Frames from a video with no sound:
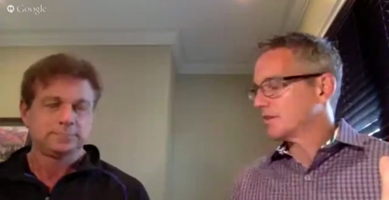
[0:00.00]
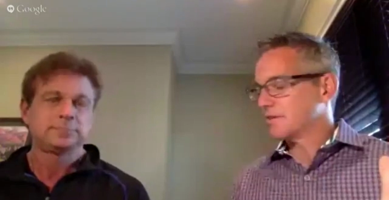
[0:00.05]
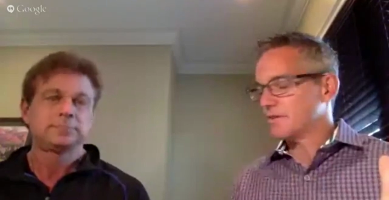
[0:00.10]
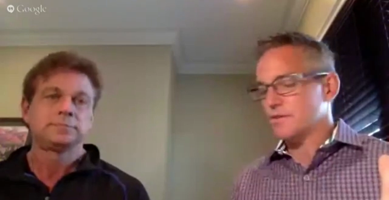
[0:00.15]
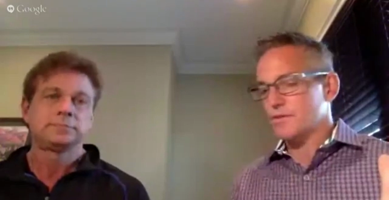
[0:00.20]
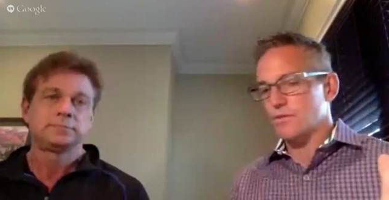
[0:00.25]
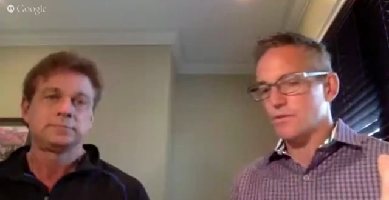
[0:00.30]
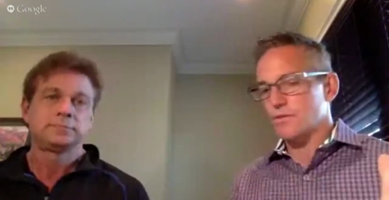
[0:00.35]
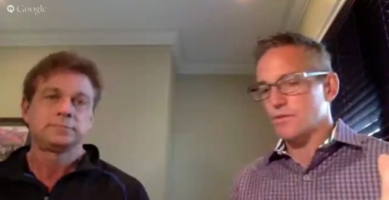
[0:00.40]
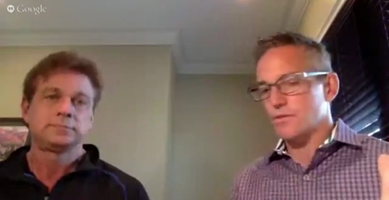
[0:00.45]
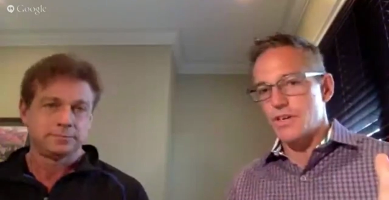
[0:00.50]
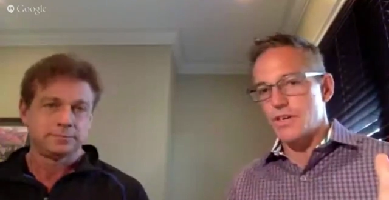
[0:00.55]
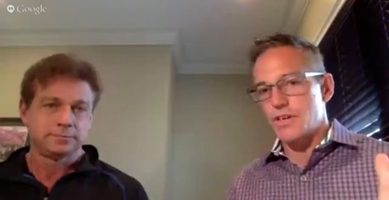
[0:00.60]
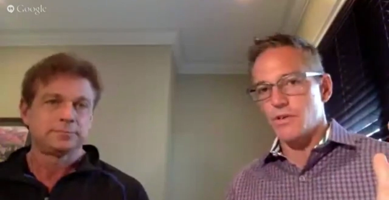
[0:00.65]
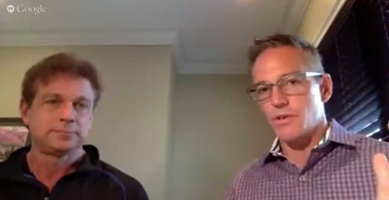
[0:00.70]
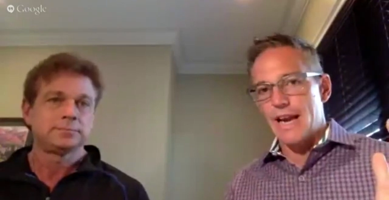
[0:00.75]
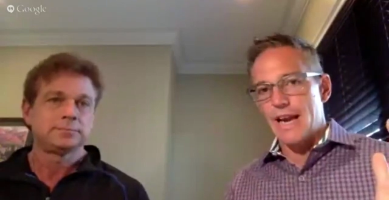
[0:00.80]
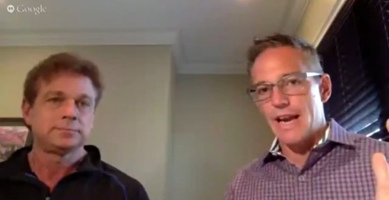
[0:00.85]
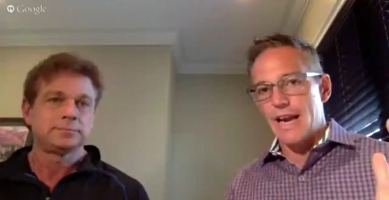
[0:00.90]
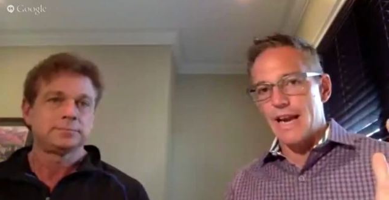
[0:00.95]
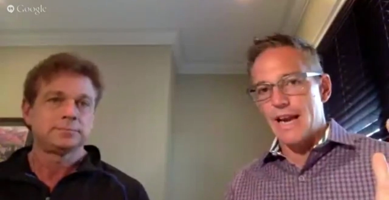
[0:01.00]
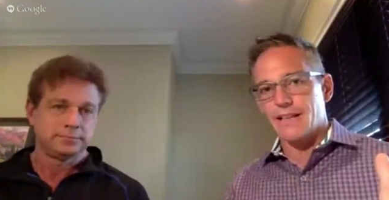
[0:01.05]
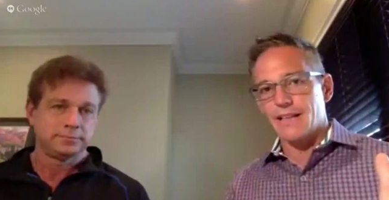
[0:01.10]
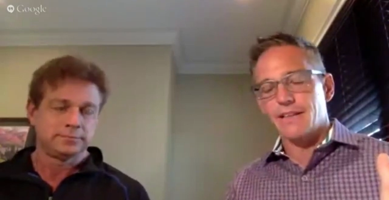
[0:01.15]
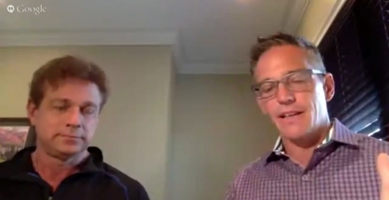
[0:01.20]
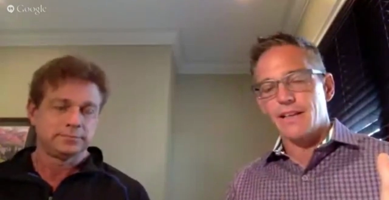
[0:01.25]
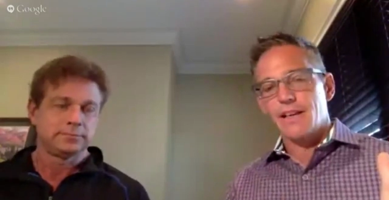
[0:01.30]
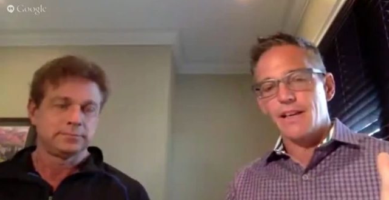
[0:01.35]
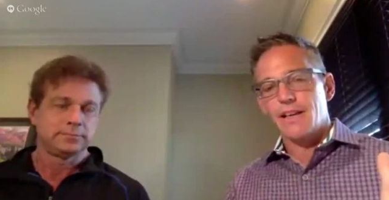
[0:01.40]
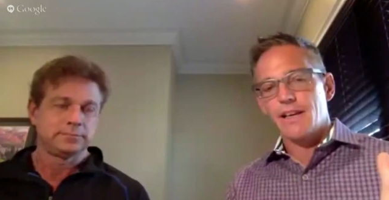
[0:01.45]
Speaker 1: it doesn't have to
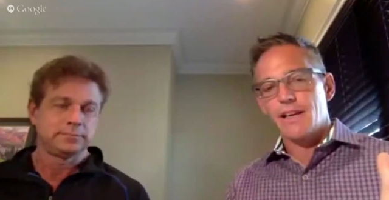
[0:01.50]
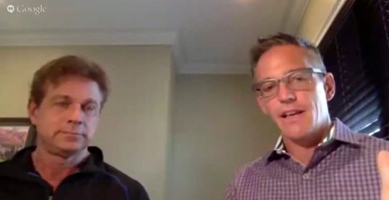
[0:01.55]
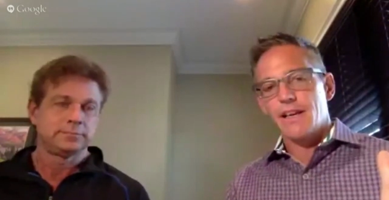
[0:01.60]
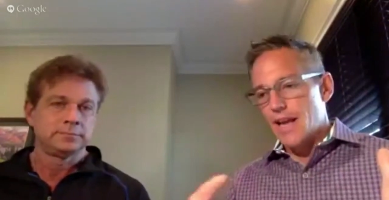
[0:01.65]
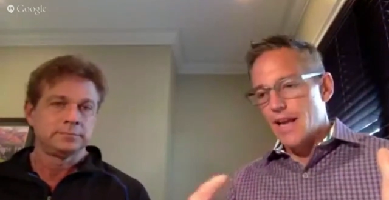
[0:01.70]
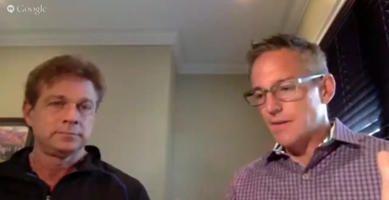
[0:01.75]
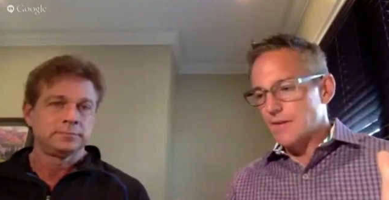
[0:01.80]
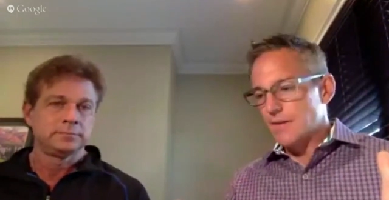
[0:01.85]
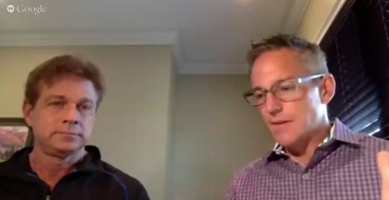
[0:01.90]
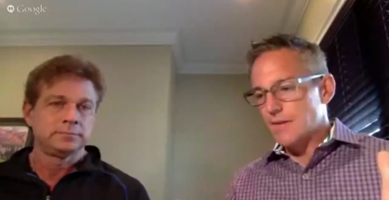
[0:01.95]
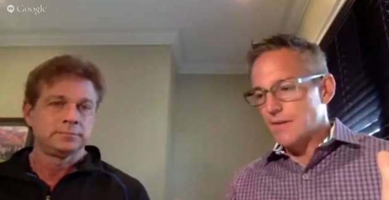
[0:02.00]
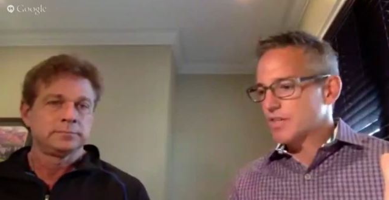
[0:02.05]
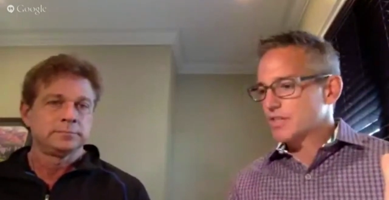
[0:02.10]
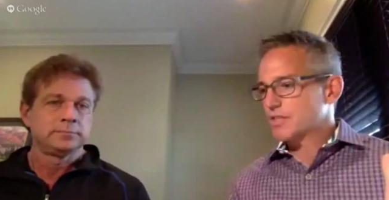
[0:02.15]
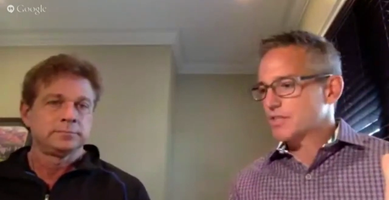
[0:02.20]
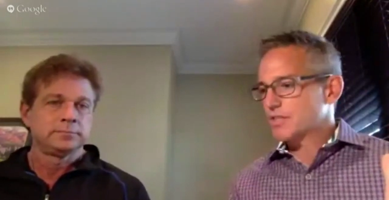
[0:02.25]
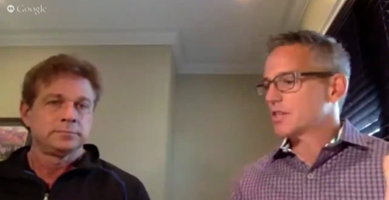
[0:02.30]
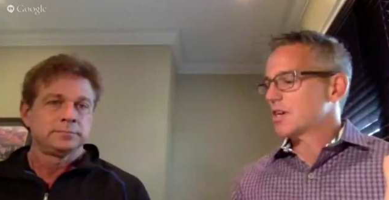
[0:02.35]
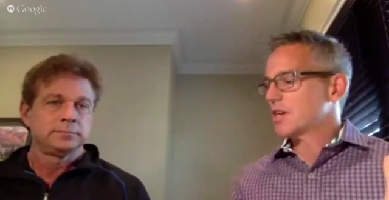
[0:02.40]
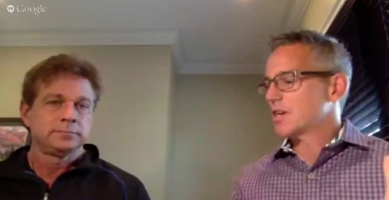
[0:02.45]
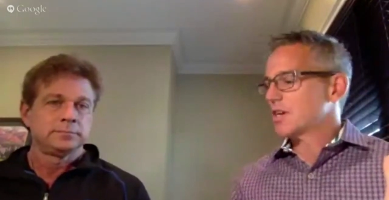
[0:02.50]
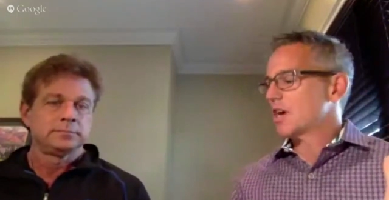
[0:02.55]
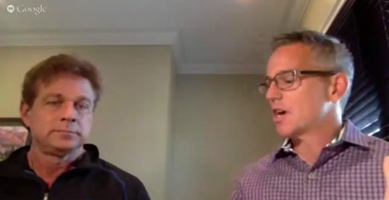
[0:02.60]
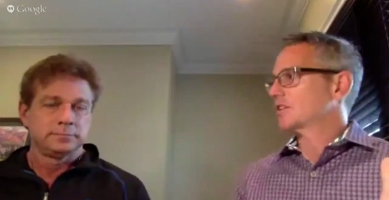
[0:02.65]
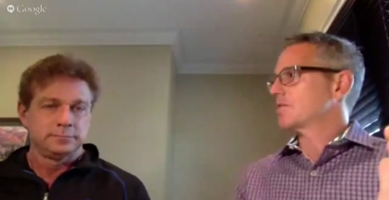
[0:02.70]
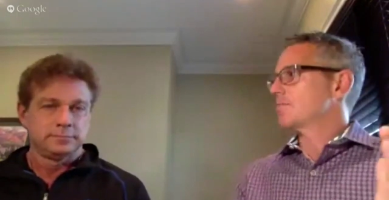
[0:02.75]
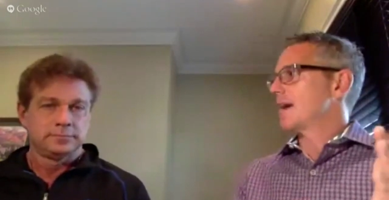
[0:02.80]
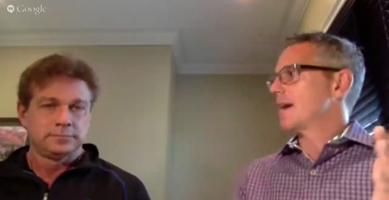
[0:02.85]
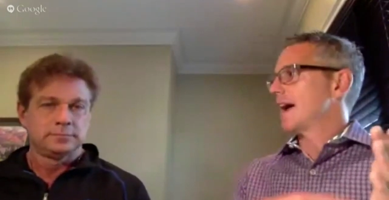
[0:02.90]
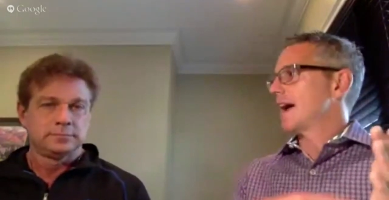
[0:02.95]
recreate it, and it brings the
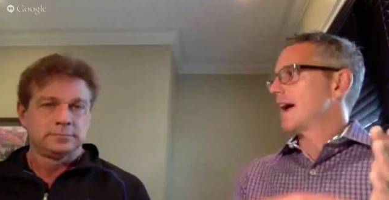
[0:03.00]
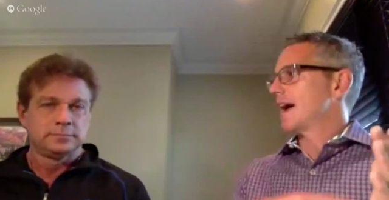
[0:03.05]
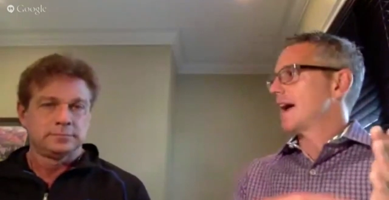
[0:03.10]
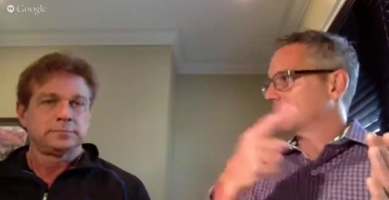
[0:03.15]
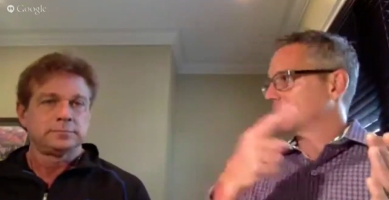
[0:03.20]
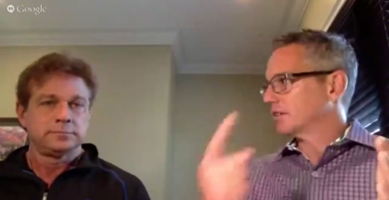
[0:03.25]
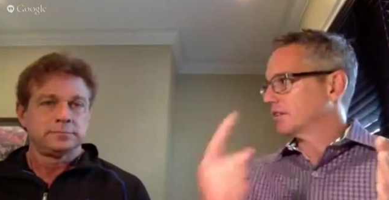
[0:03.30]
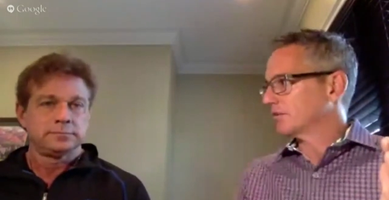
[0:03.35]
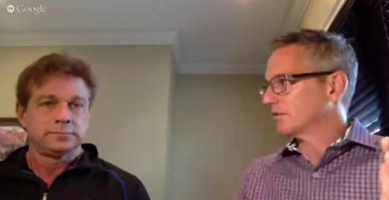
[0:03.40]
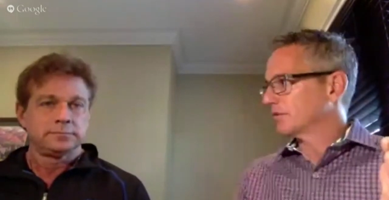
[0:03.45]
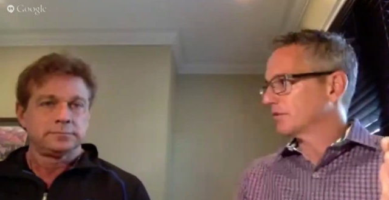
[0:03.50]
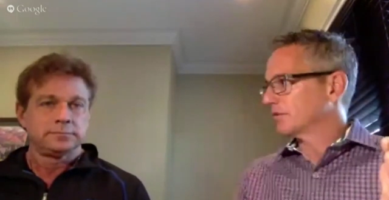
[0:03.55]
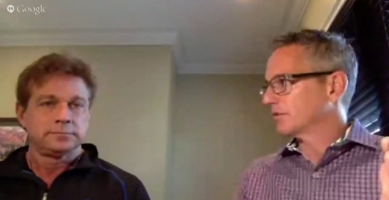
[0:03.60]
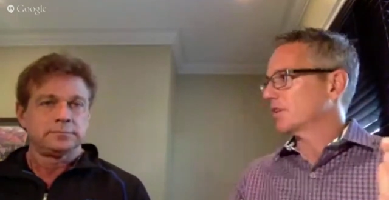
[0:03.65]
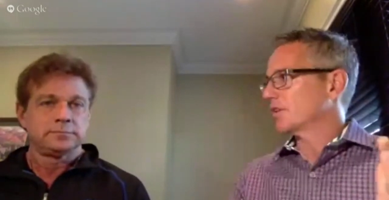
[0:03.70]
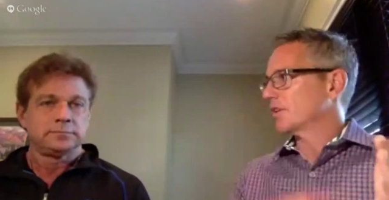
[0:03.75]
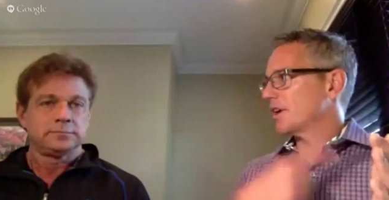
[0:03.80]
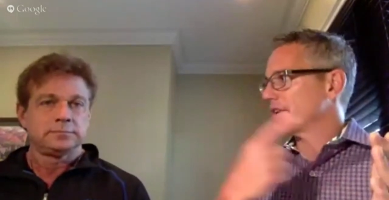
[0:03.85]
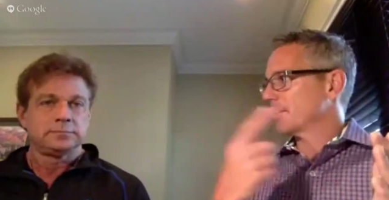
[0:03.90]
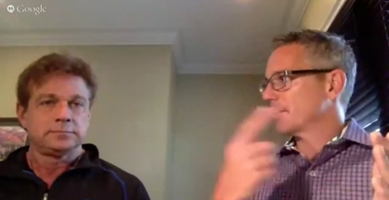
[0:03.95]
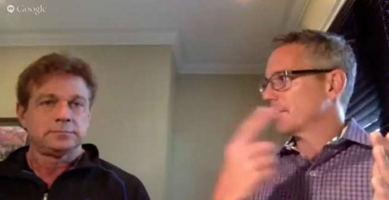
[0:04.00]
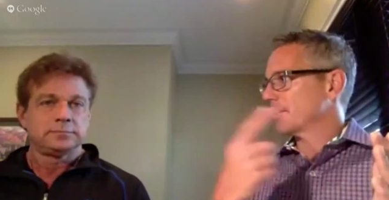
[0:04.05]
toxin back to the liver. It's called